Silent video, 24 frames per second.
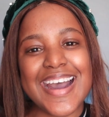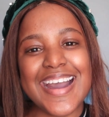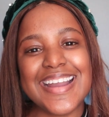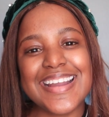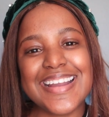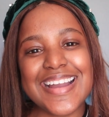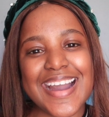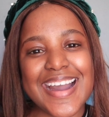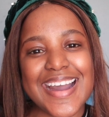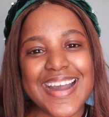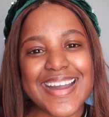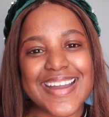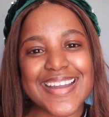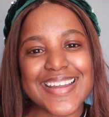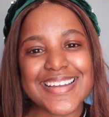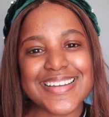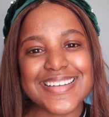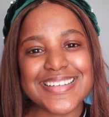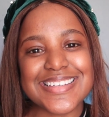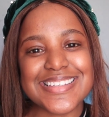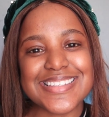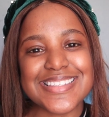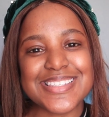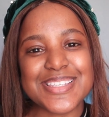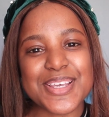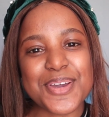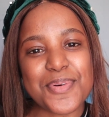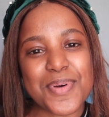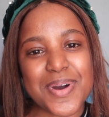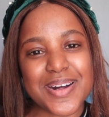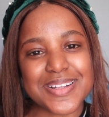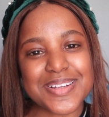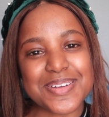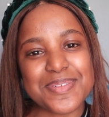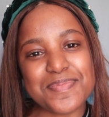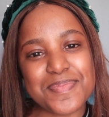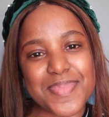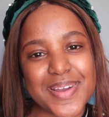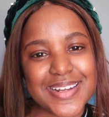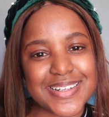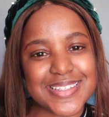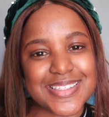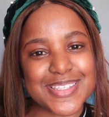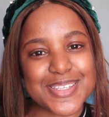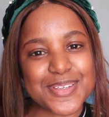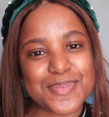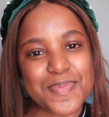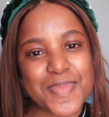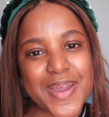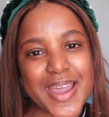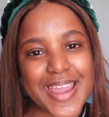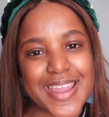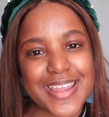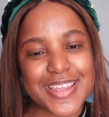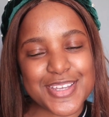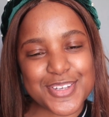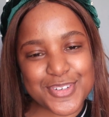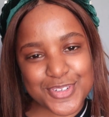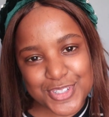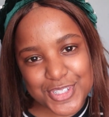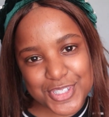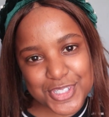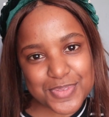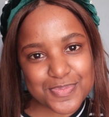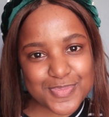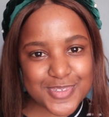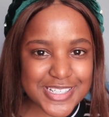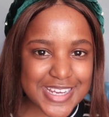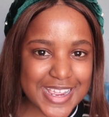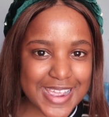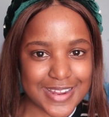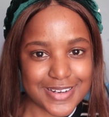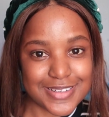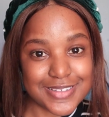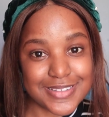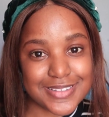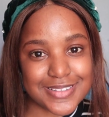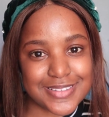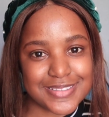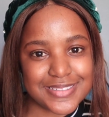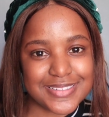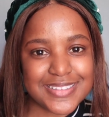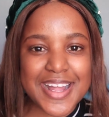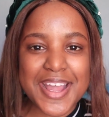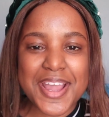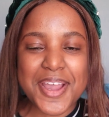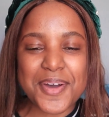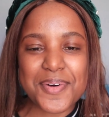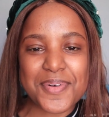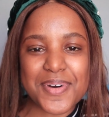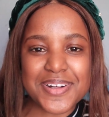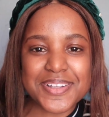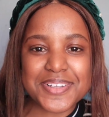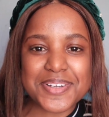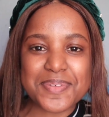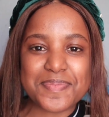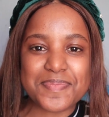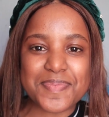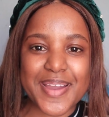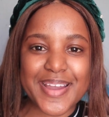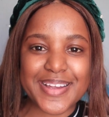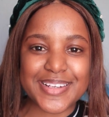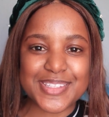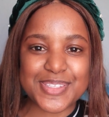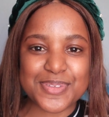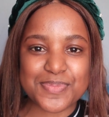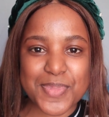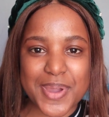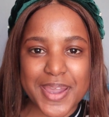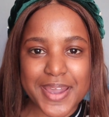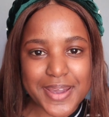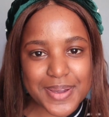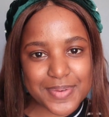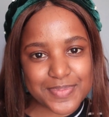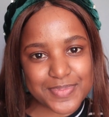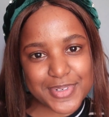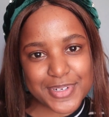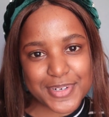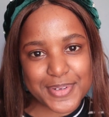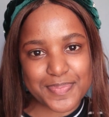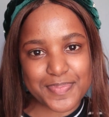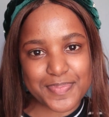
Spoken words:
Hi guys, welcome back to my YouTube channel. Welcome back to my humble